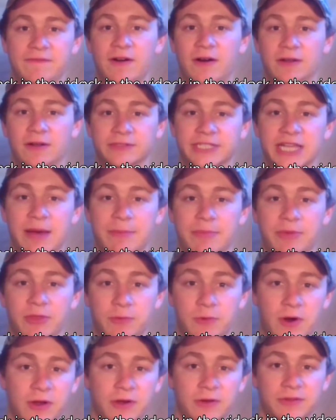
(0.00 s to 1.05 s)
on top of the
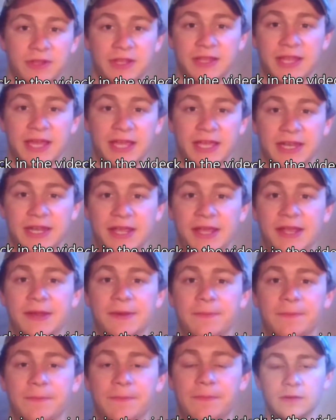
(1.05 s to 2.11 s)
water that they can eat.
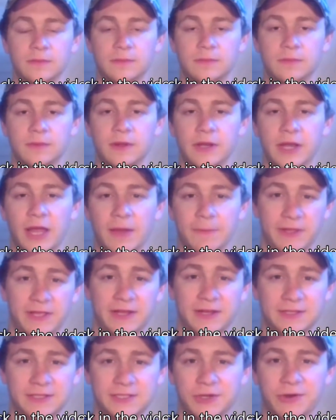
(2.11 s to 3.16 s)
Now,
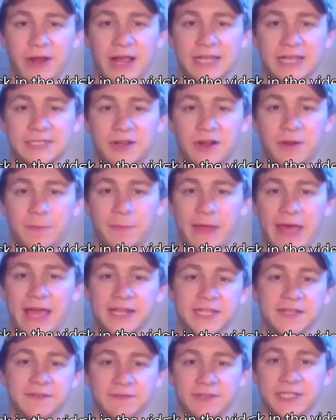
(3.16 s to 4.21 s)
because grass carp
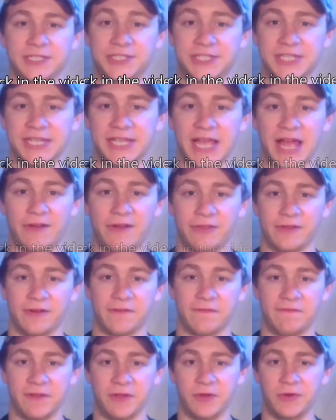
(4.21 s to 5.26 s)
actively seek out their
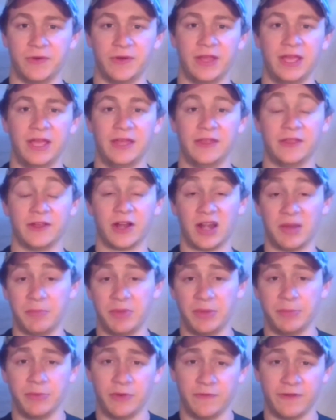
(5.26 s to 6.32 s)
food, they're going to
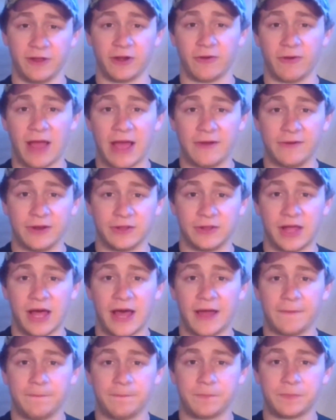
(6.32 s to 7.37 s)
be moving around a
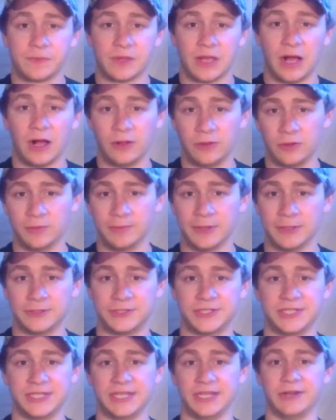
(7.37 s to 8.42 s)
lot. I'll
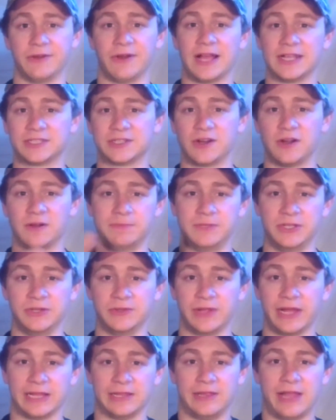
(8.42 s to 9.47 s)
almost see grass carp do
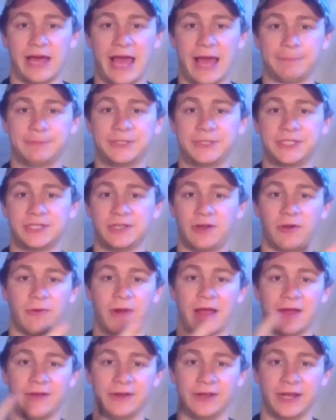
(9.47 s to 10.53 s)
like laps
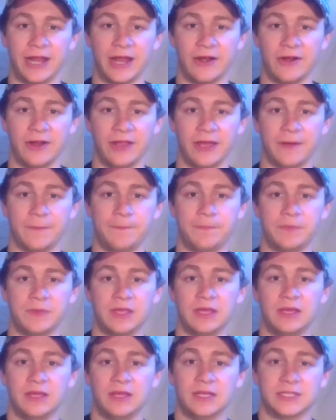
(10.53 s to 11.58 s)
around an area.
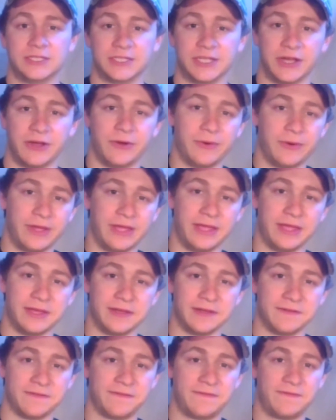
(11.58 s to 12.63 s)
So
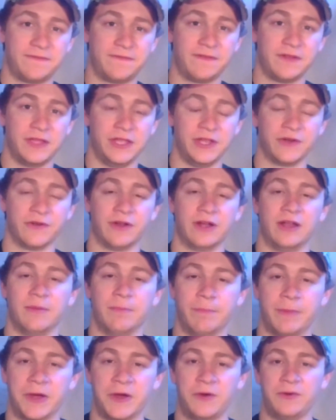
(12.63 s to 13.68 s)
if you're in a
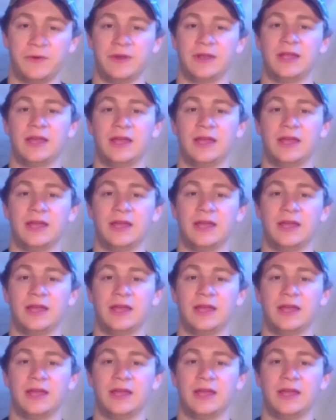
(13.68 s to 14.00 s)
boat,